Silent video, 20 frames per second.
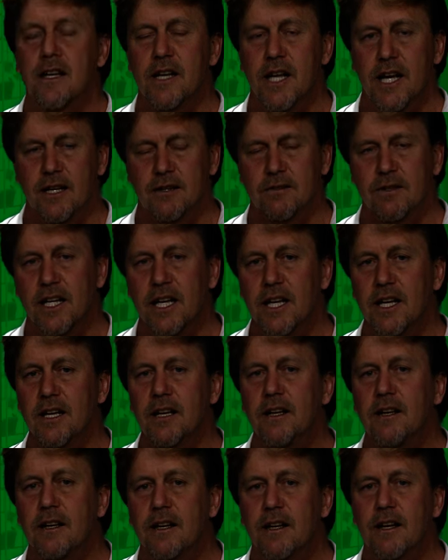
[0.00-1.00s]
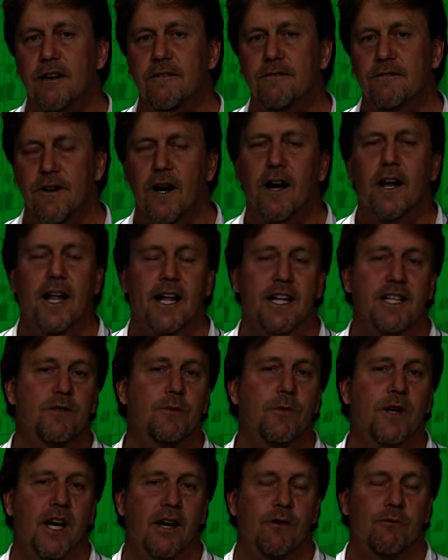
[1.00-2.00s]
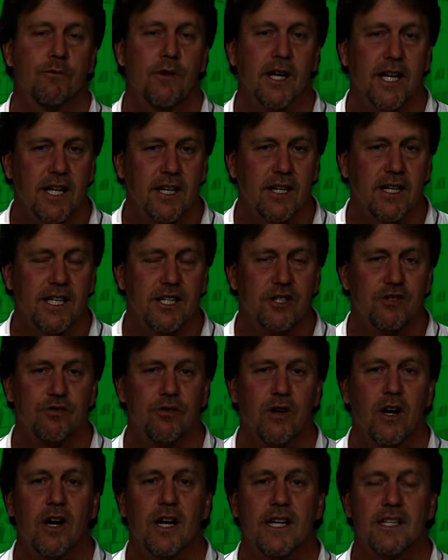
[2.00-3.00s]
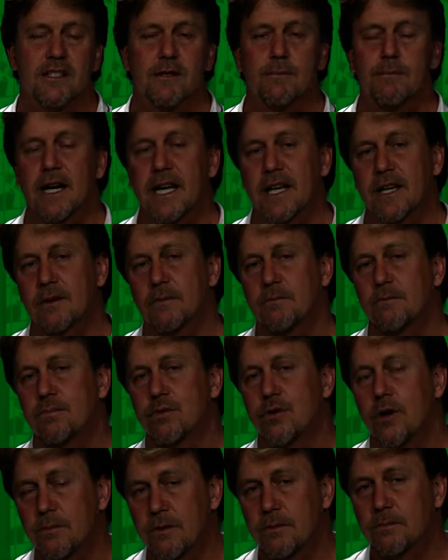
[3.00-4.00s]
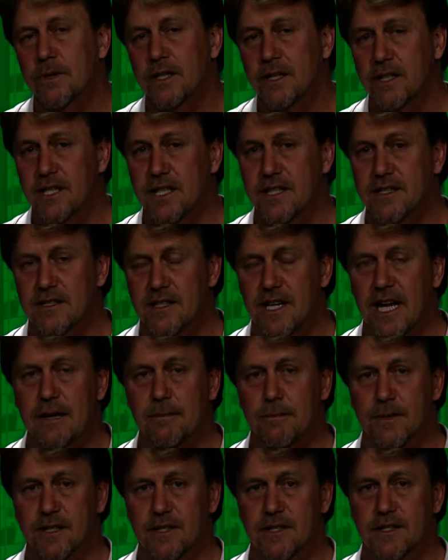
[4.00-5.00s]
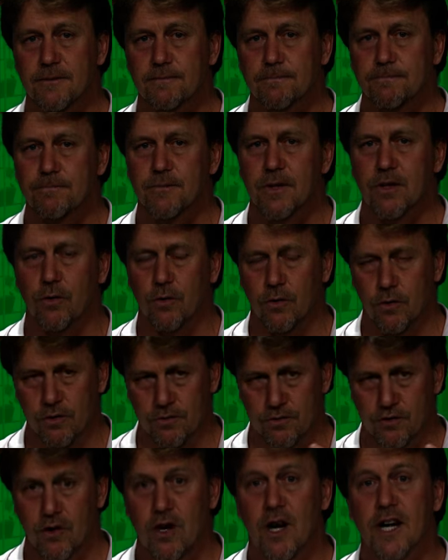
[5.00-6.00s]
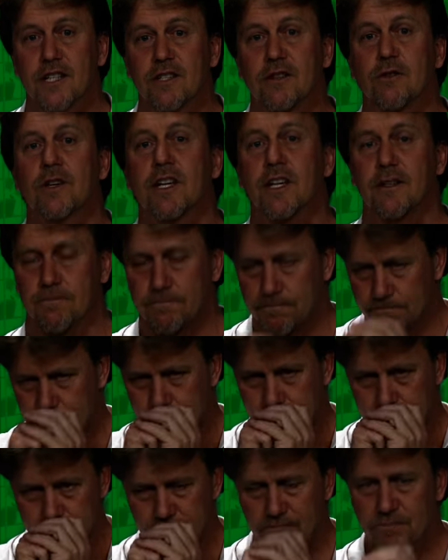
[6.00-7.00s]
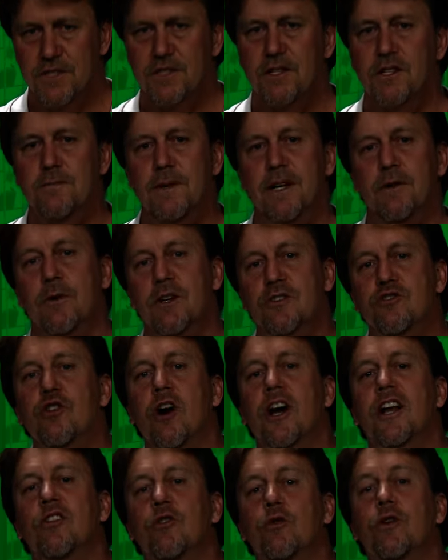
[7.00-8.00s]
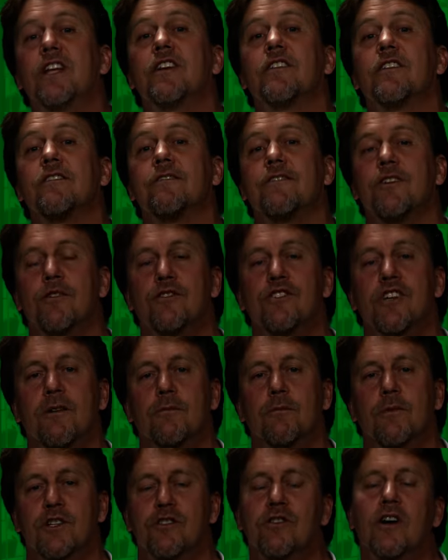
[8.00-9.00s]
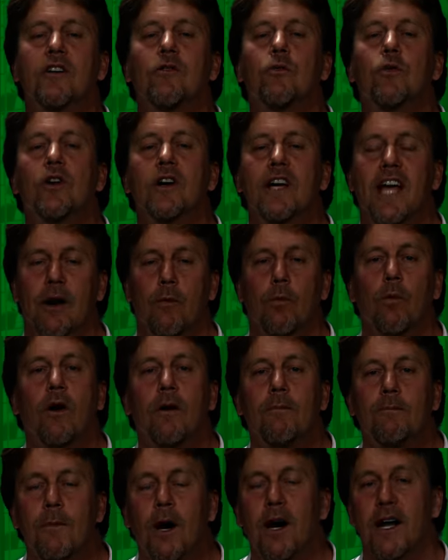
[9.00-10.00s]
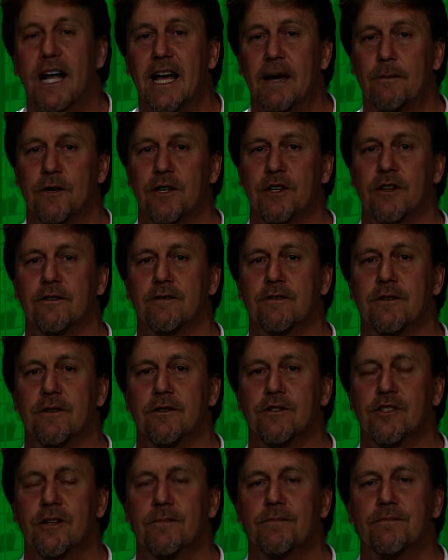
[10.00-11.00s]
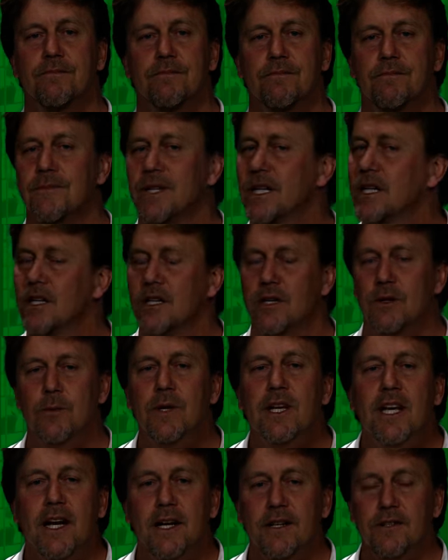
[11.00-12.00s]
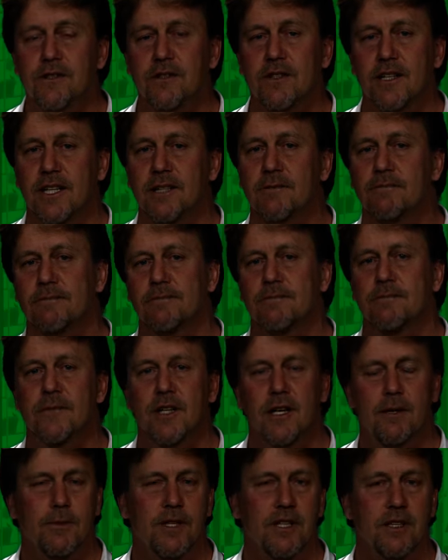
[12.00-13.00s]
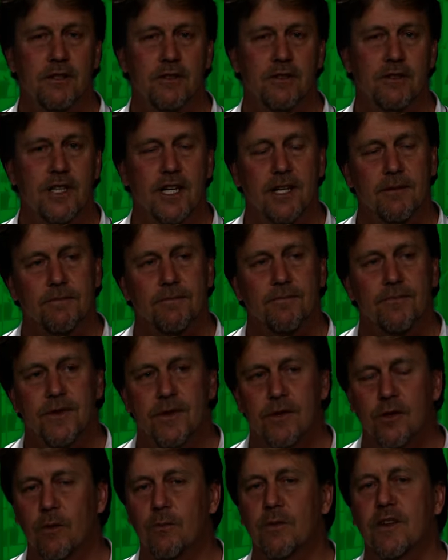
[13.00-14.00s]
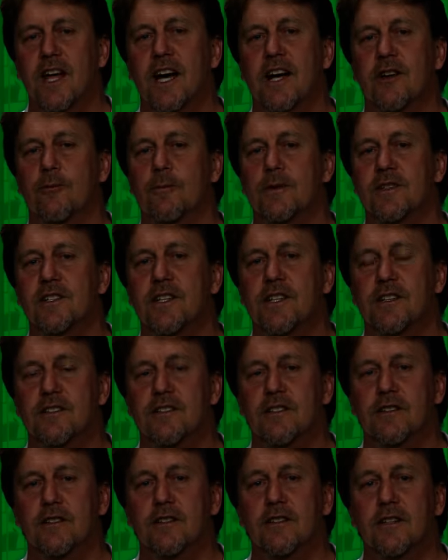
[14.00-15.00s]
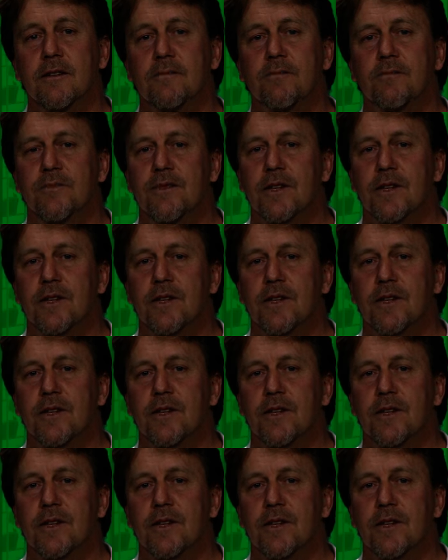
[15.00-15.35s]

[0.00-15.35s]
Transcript: Now, in finance, we are regularly trying to make probability statements, or trying to look in, we're trying to look into the future. We're trying to work out what might happen in the future. We can't do that. Nobody can do that. Not with 100% certainty.